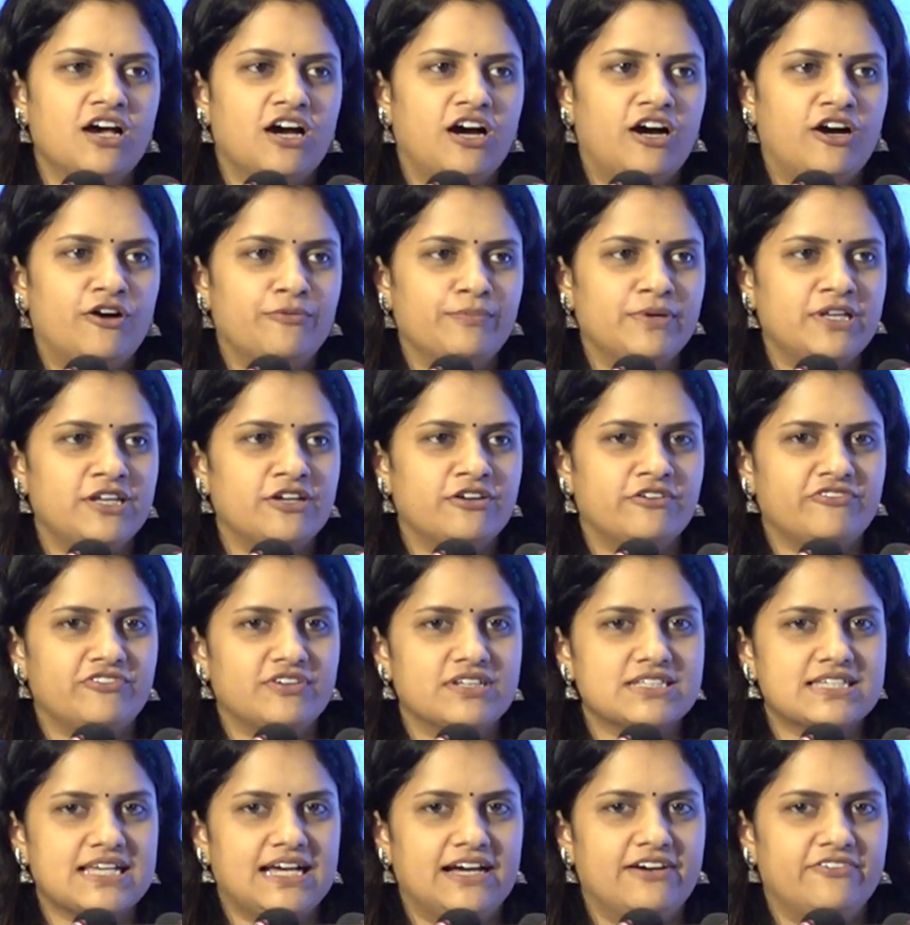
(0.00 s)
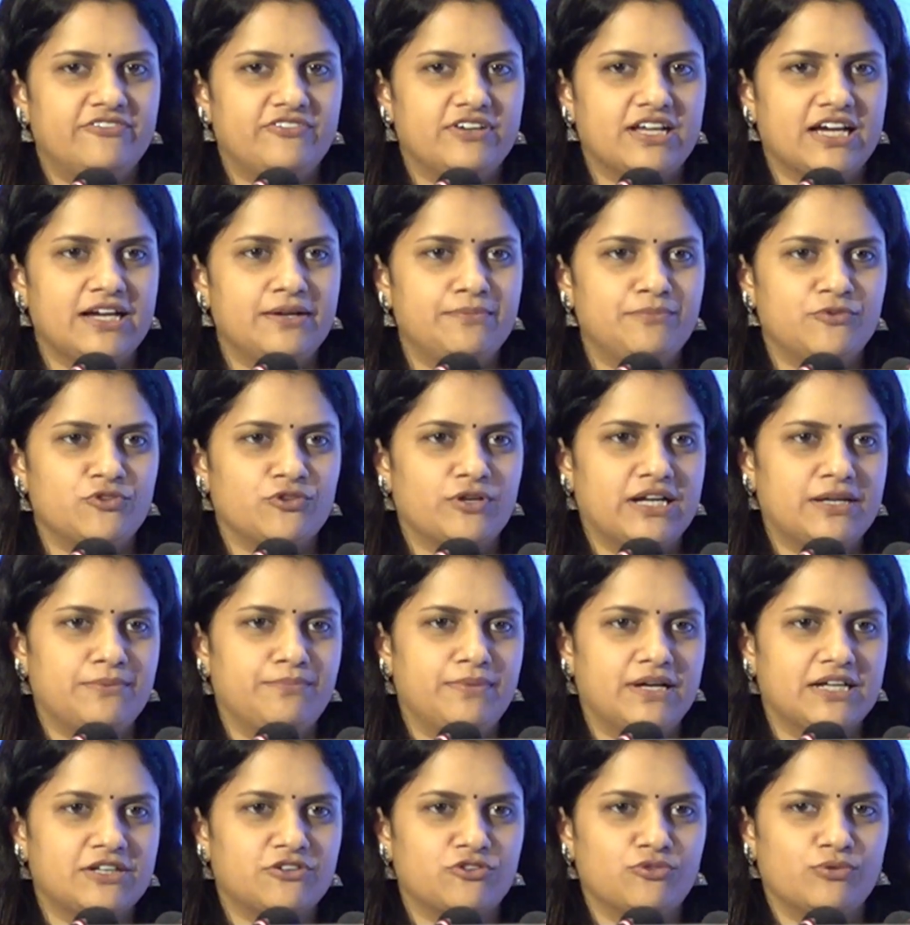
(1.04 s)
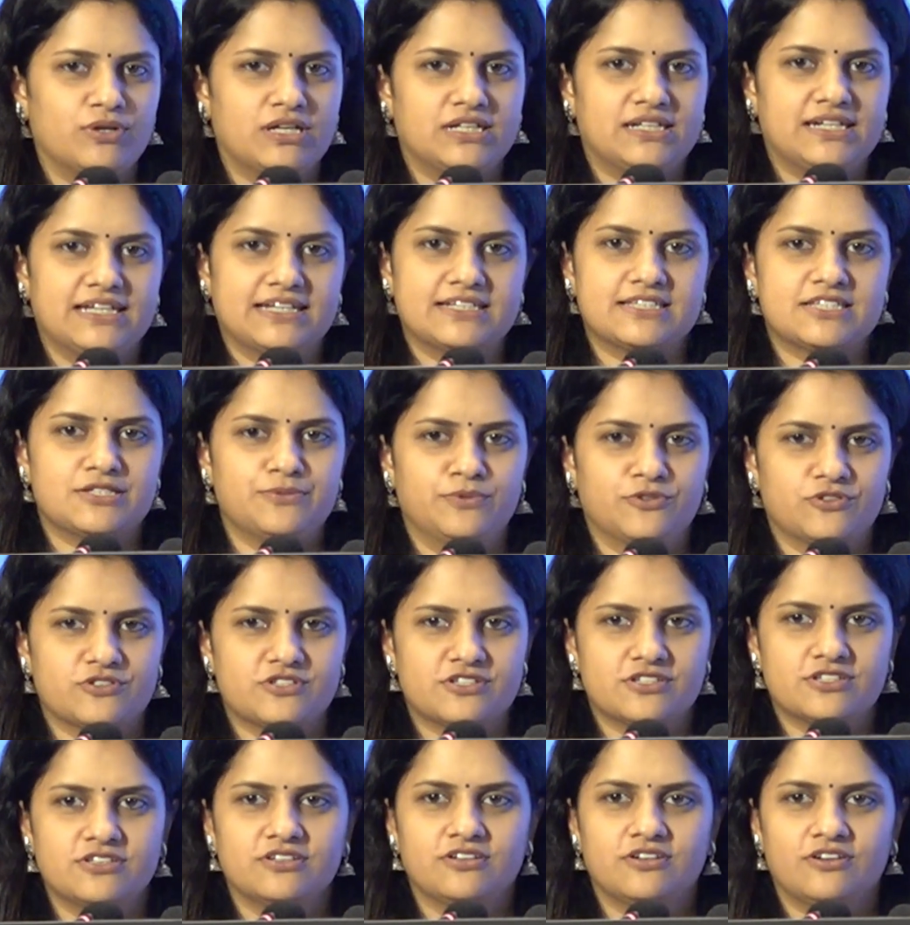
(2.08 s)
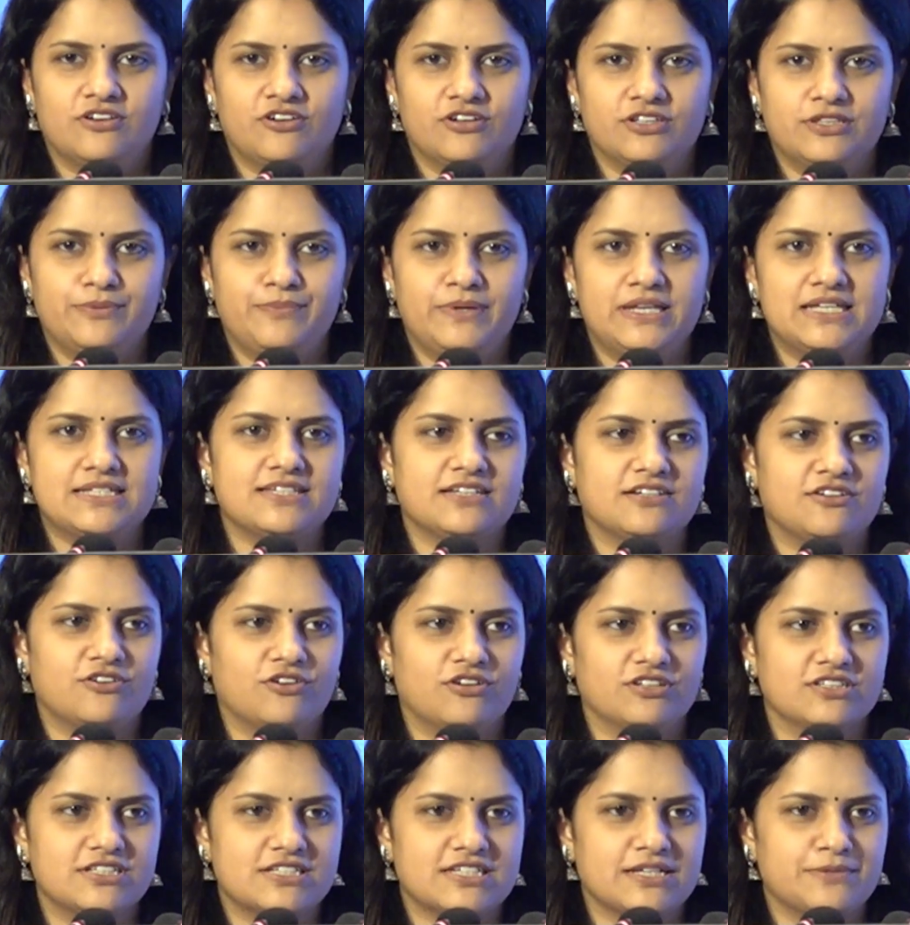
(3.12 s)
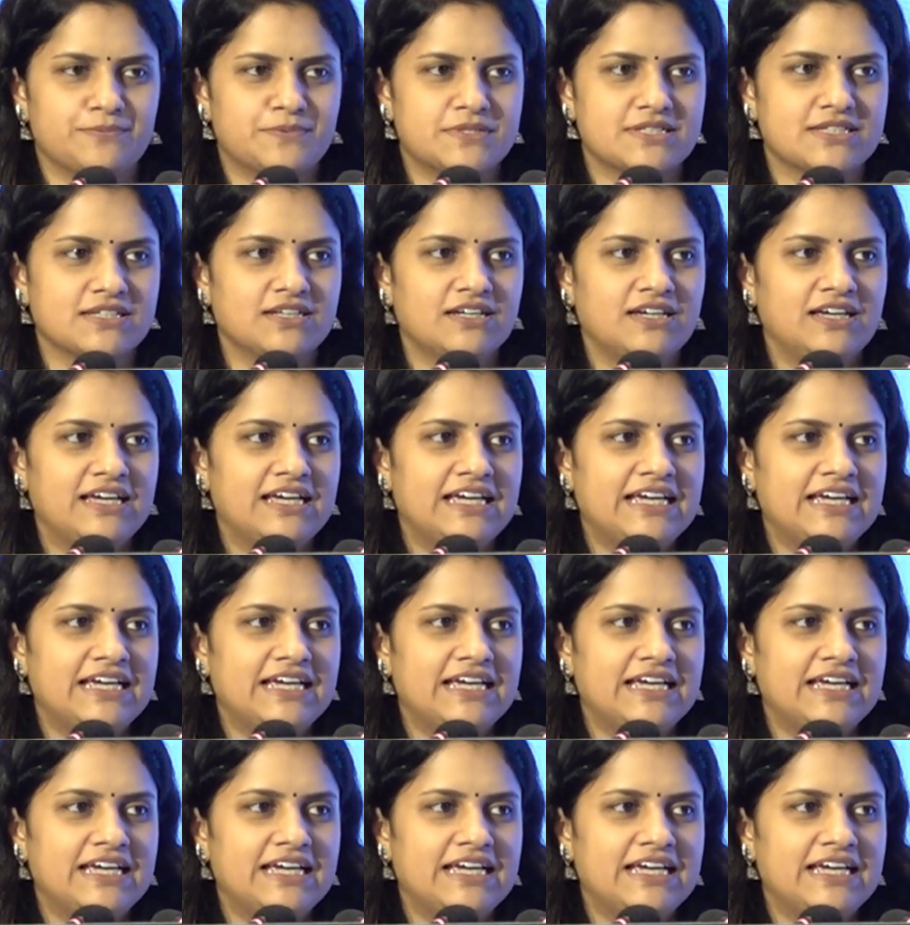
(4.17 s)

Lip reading: How many of us have time to get back to our textbooks or the basic concepts?